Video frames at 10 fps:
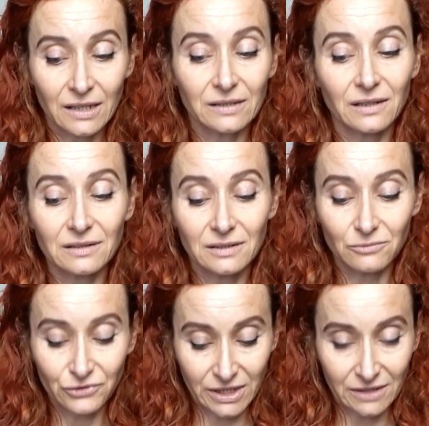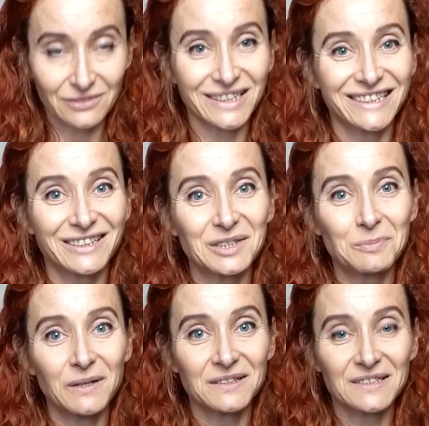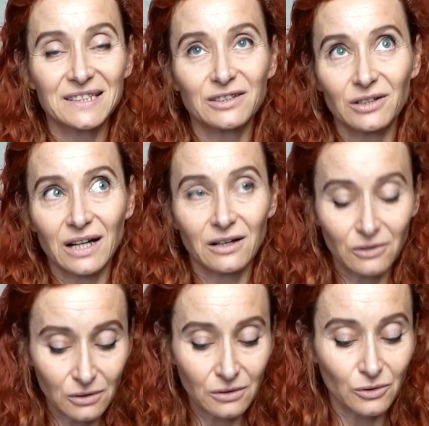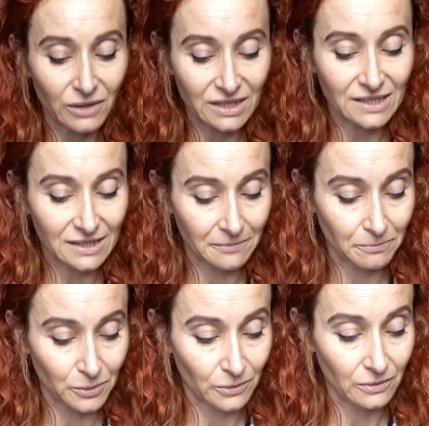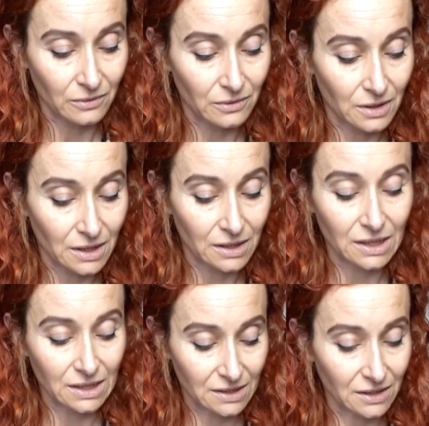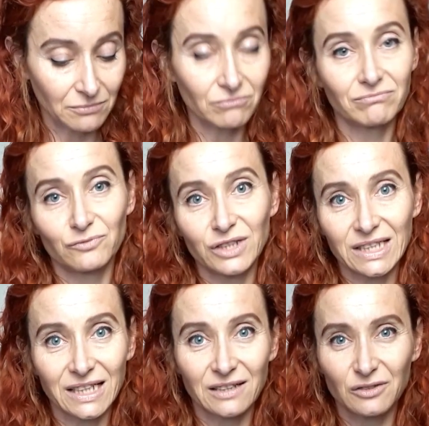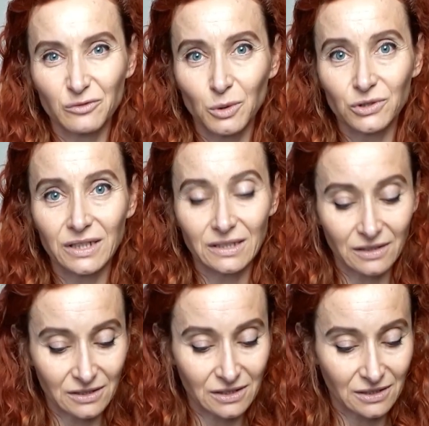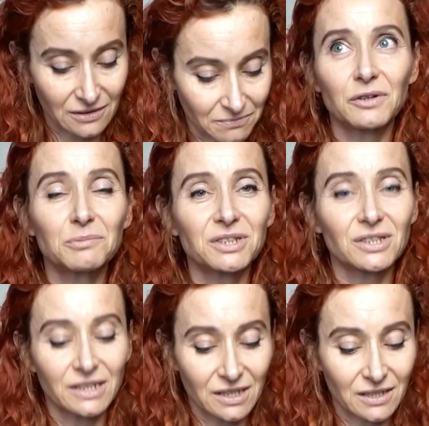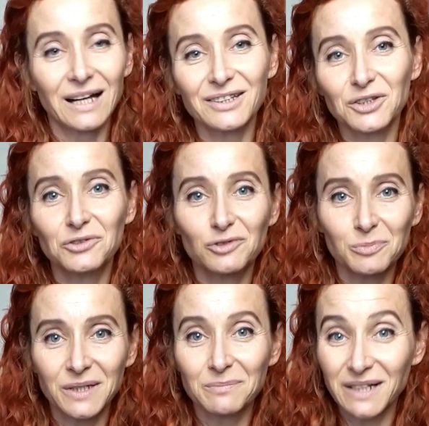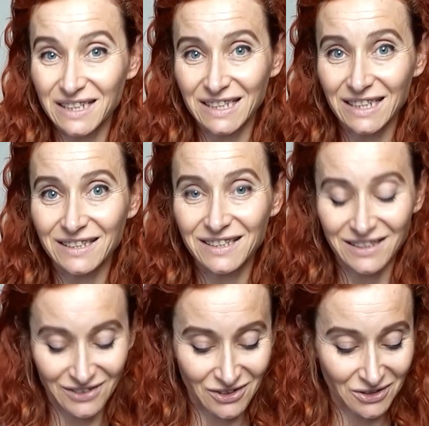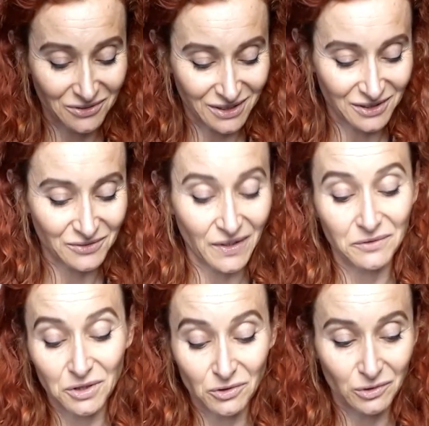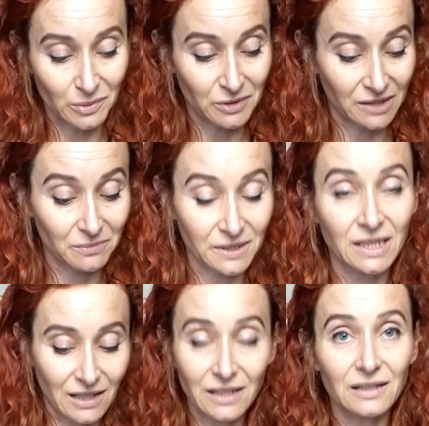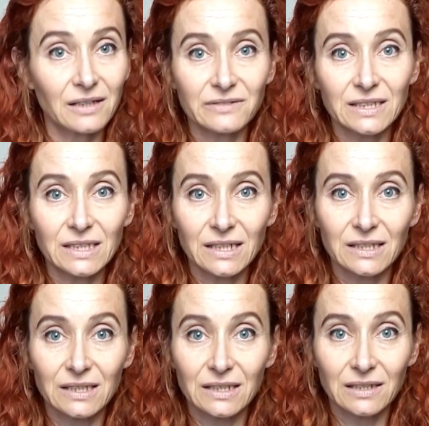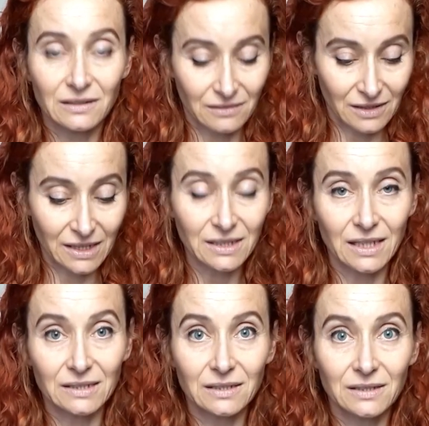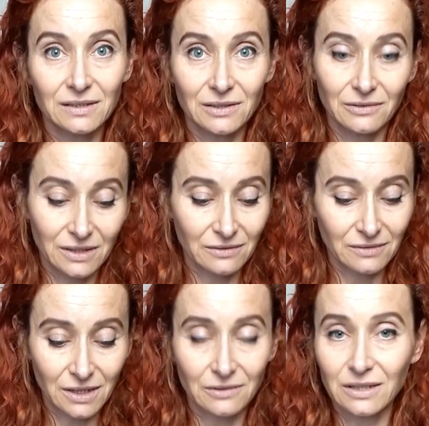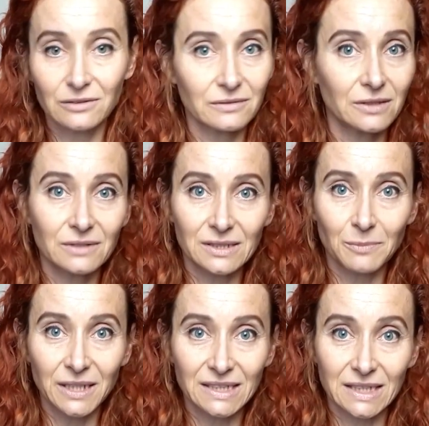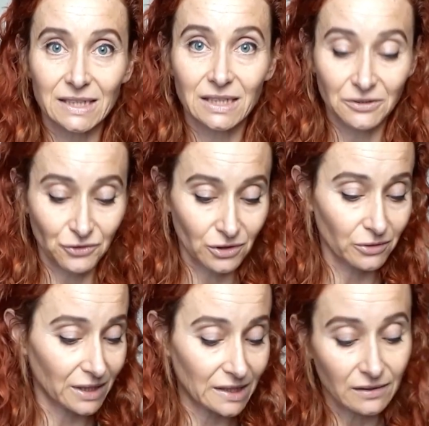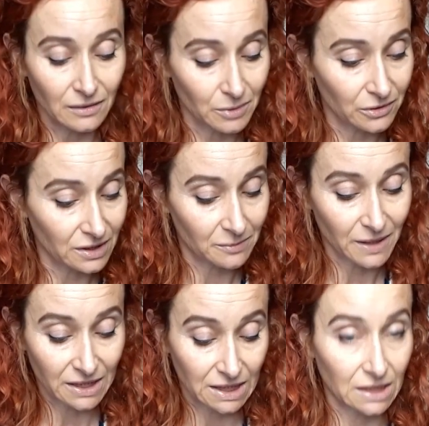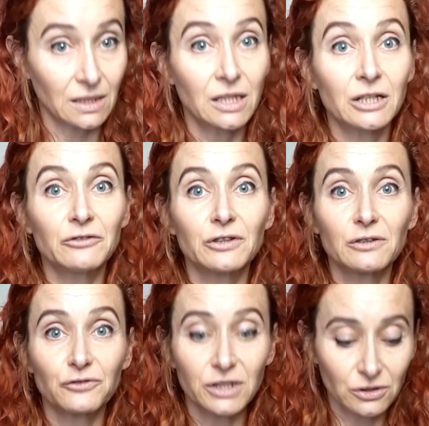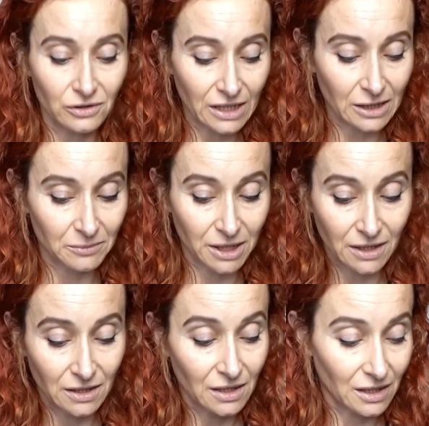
There are some really, really nice patterns. They are all quite simple. They seem really kind of modern. It's very much like other European magazines. So it's very European. But I had never seen anything like that. So I don't know. I don't know this magazine. If you know anything about this magazine, feel free to tell me.